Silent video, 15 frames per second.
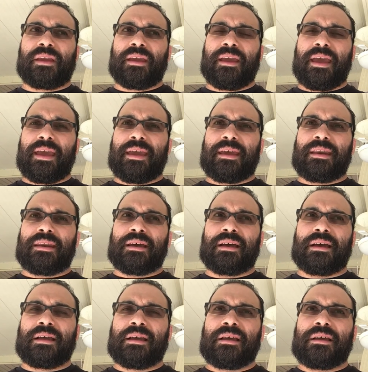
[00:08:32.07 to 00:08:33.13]
And
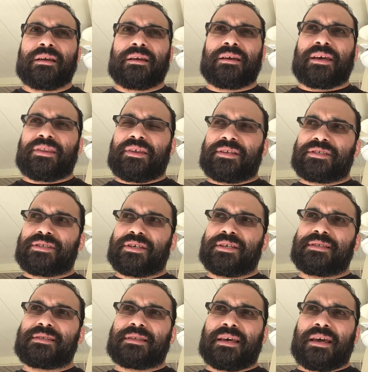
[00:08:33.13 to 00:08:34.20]
then
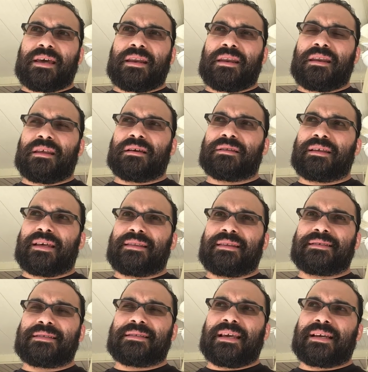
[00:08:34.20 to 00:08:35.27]
since then, that
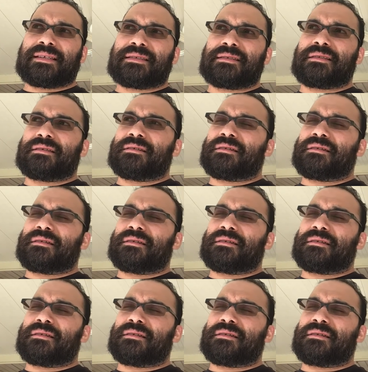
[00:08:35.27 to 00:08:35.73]
this next